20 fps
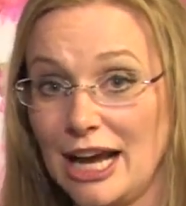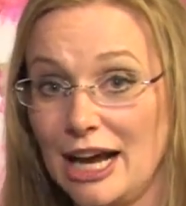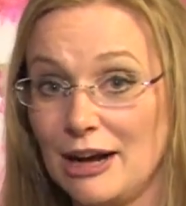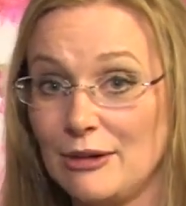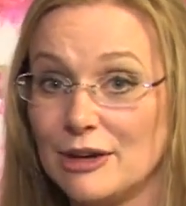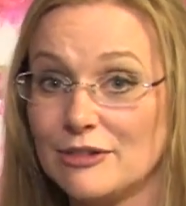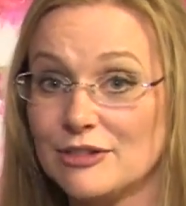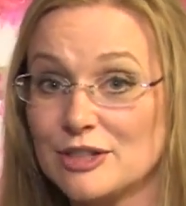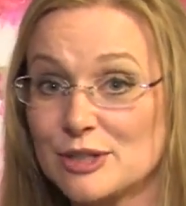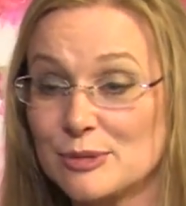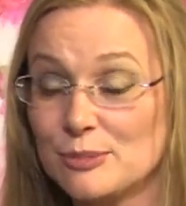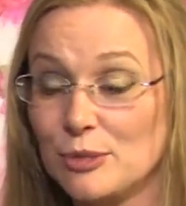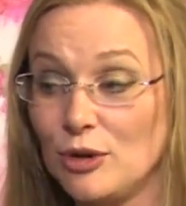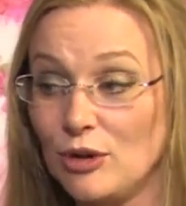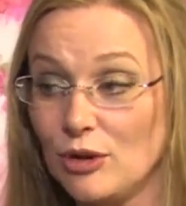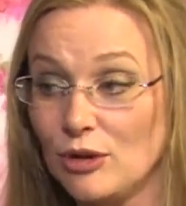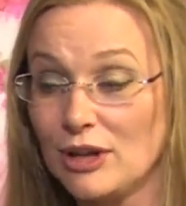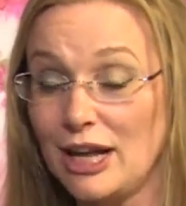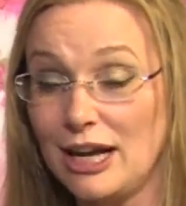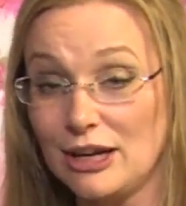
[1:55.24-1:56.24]
however
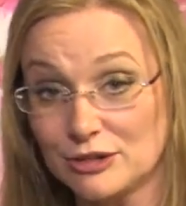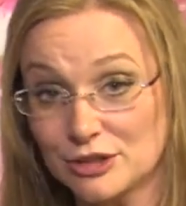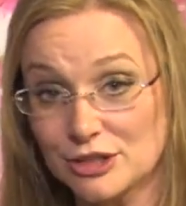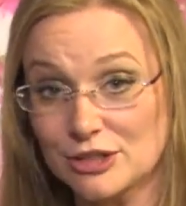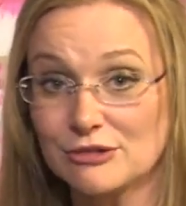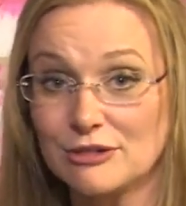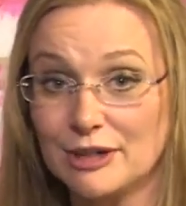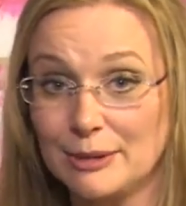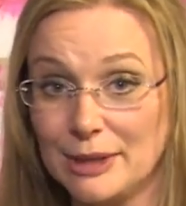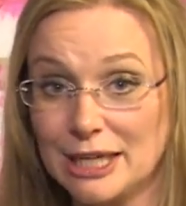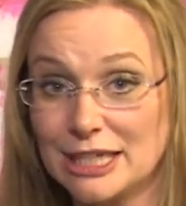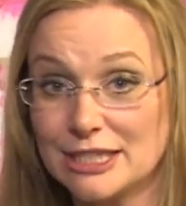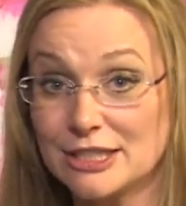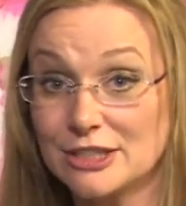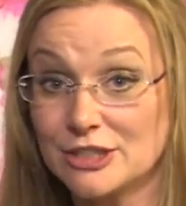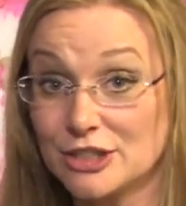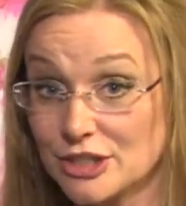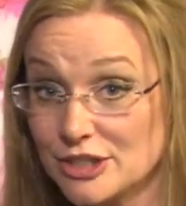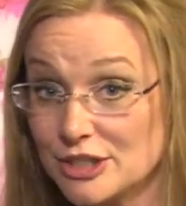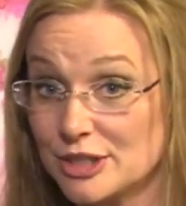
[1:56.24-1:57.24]
small, I'll just re-meter
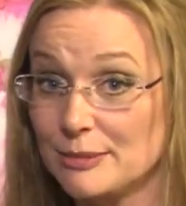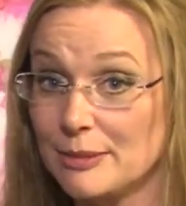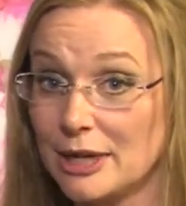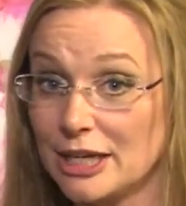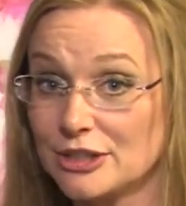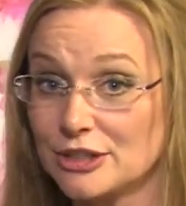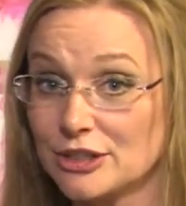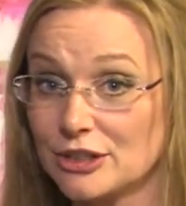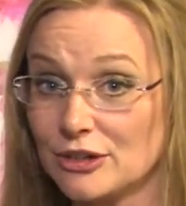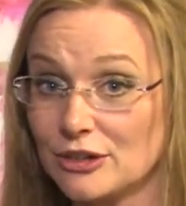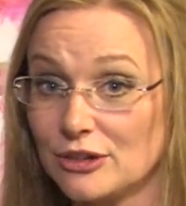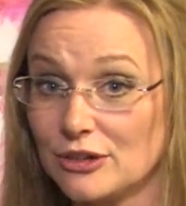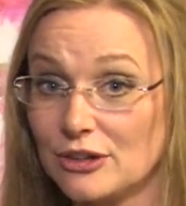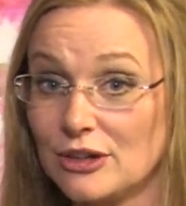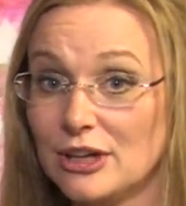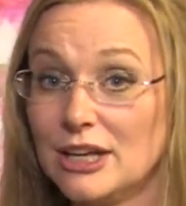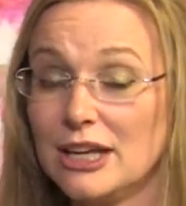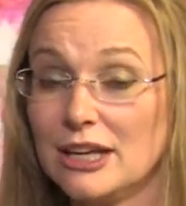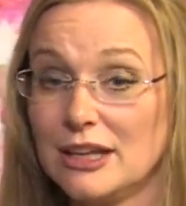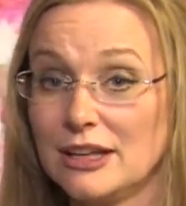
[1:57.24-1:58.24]
just to make sure
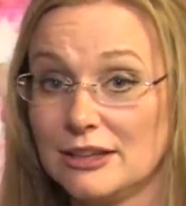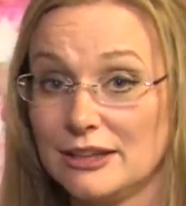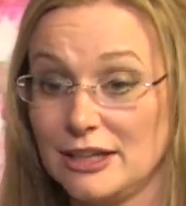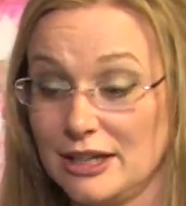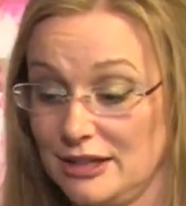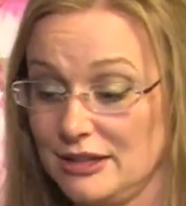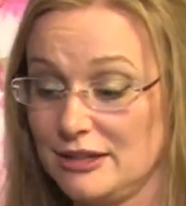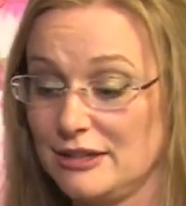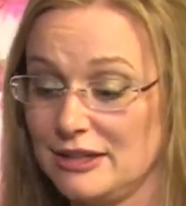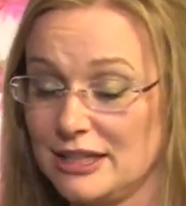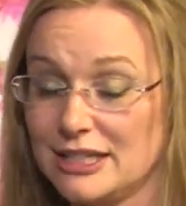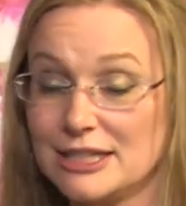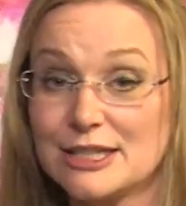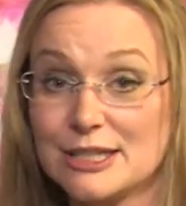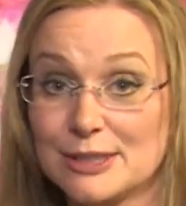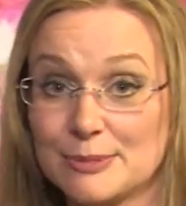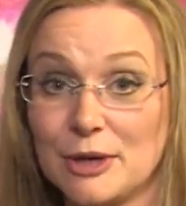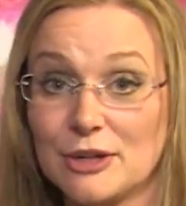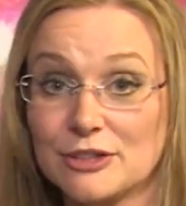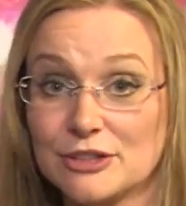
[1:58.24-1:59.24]
that it's
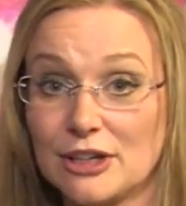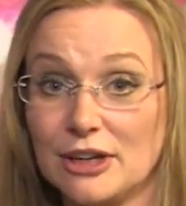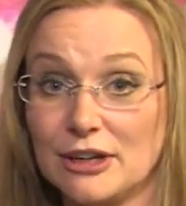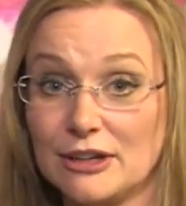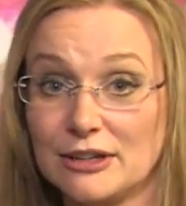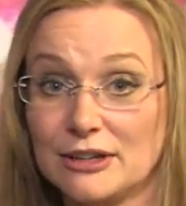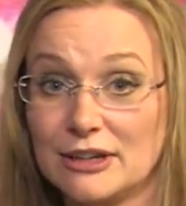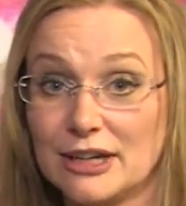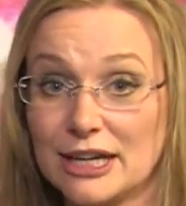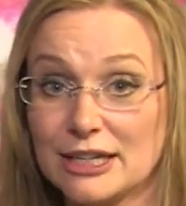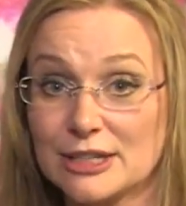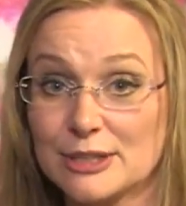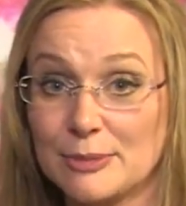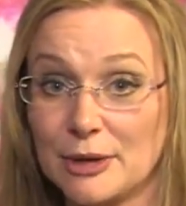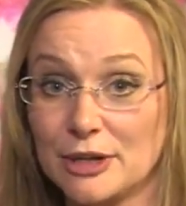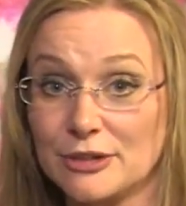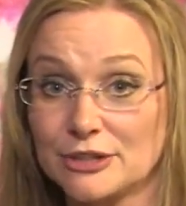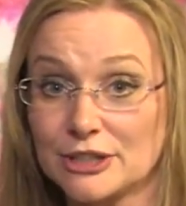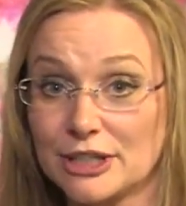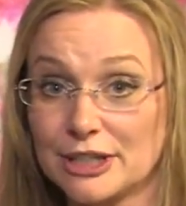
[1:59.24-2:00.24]
spot on
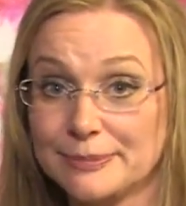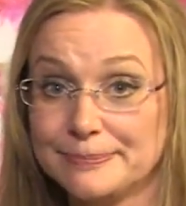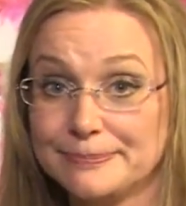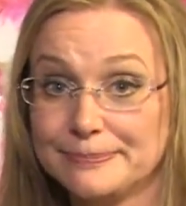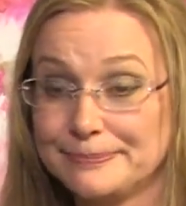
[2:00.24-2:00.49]
exposure.